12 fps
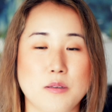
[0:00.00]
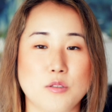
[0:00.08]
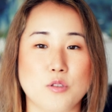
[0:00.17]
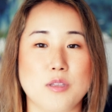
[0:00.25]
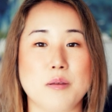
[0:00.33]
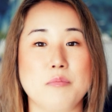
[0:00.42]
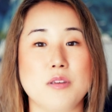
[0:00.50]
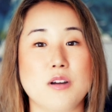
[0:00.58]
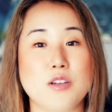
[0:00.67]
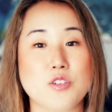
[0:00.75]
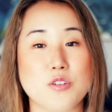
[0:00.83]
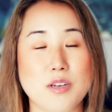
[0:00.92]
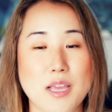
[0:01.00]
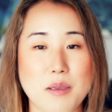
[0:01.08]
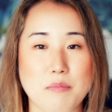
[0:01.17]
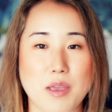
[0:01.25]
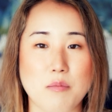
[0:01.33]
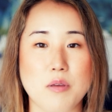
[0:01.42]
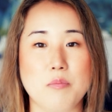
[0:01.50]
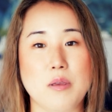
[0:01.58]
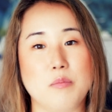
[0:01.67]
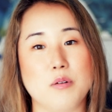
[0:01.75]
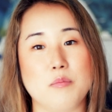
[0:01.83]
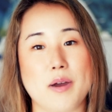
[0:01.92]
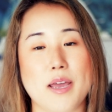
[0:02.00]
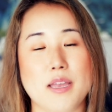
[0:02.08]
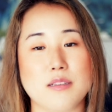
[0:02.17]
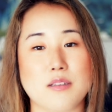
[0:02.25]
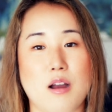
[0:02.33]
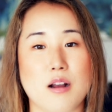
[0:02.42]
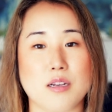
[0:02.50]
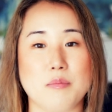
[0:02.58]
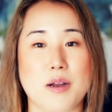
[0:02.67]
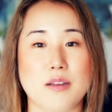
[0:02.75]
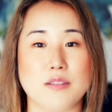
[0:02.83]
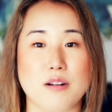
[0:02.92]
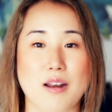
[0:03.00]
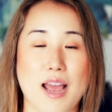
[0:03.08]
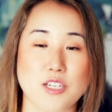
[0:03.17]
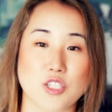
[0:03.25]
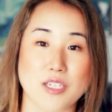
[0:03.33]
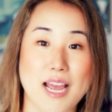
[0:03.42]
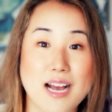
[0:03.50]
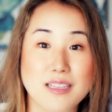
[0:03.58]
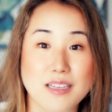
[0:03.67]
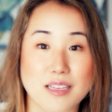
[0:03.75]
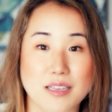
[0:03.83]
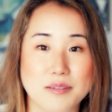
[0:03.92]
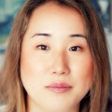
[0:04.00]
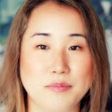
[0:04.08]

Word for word: So then beyond your name, maybe people might talk about their nationality.